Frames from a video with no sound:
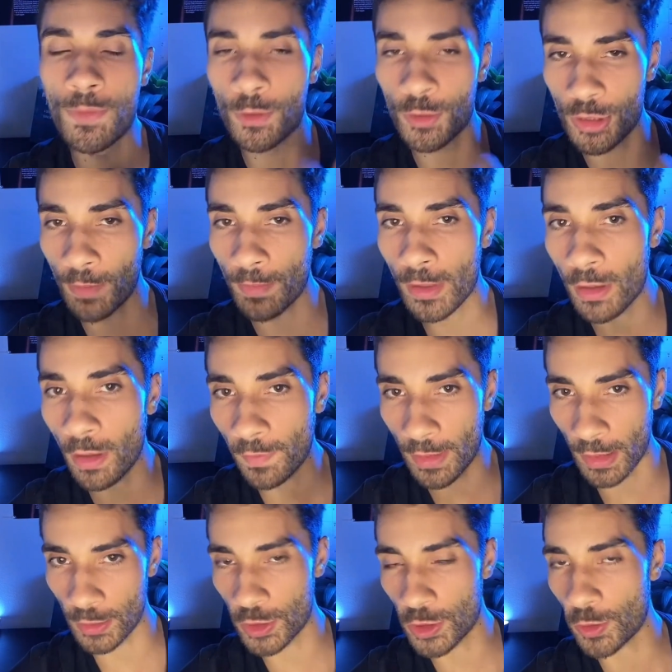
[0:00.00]
there's something called
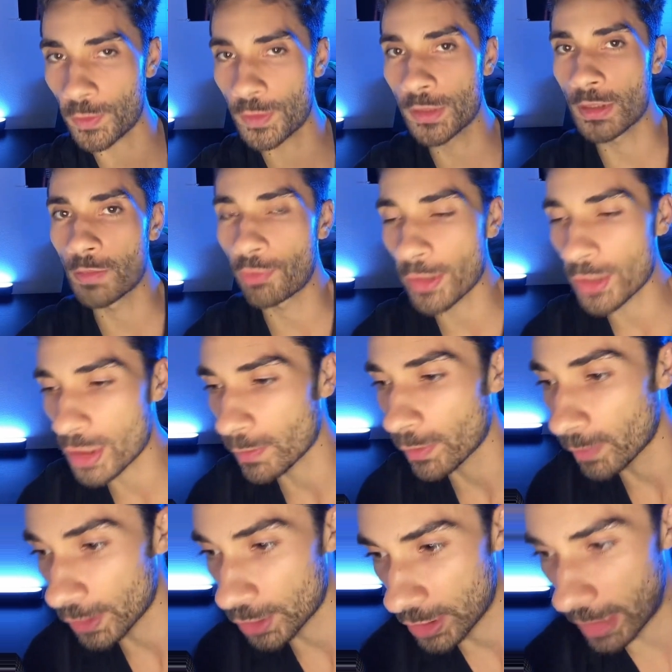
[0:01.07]
the uncertainty
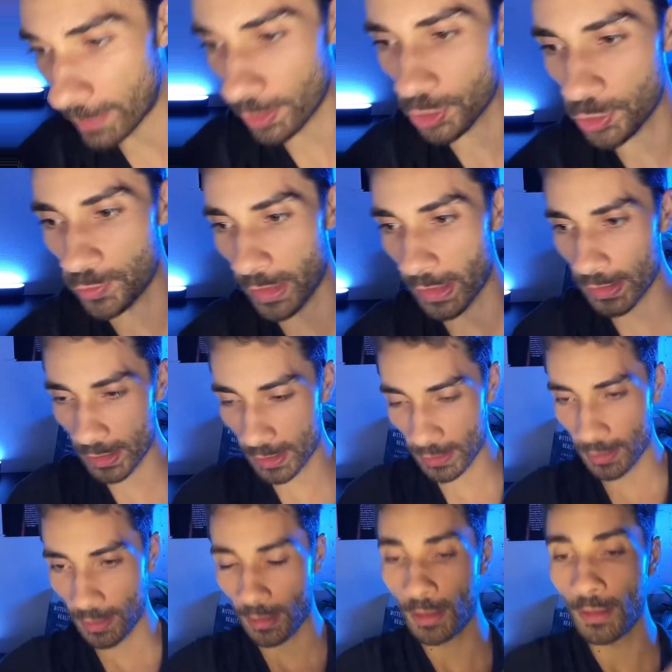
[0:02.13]
principle, which demonstrates
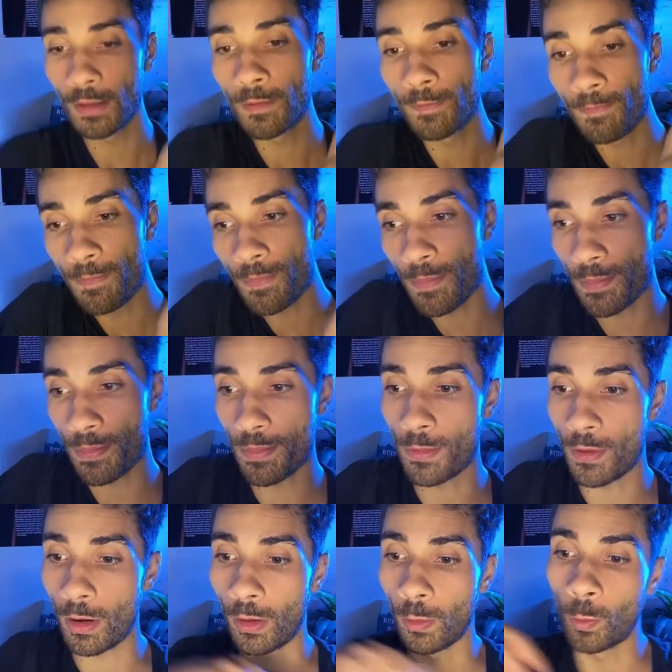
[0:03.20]

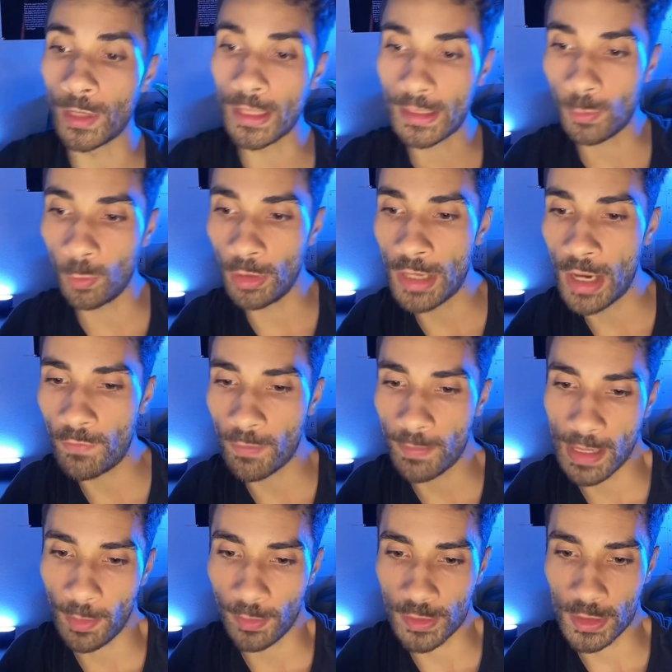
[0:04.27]
we will never
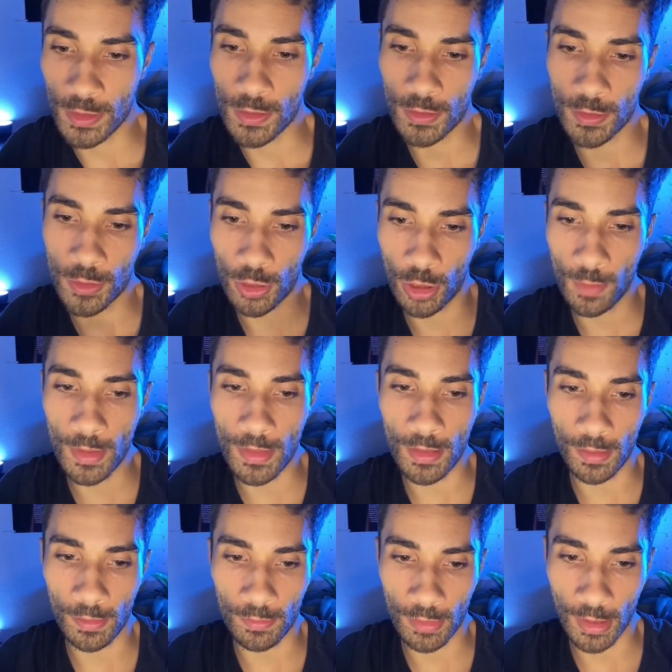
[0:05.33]
be able to determine
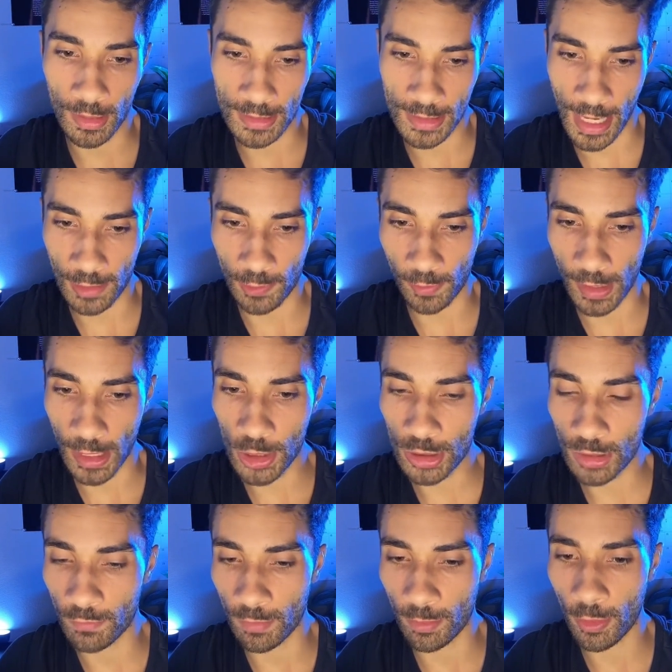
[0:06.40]
the exact
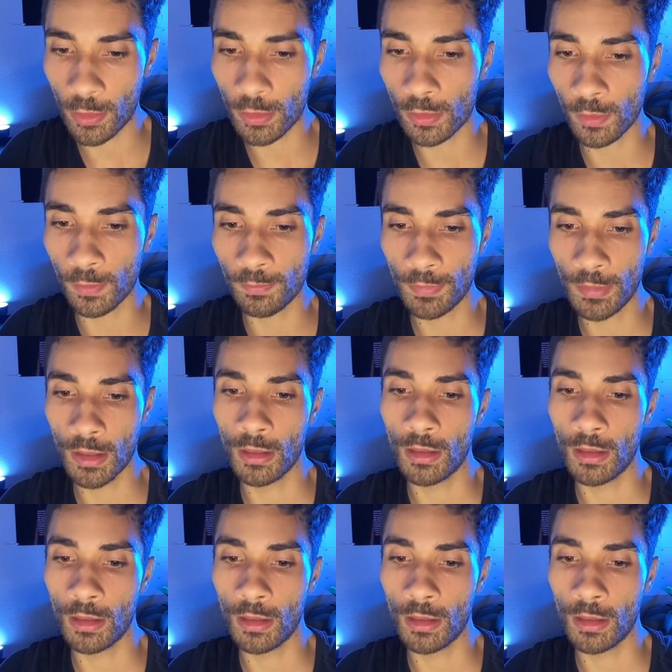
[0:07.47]
location of a particle.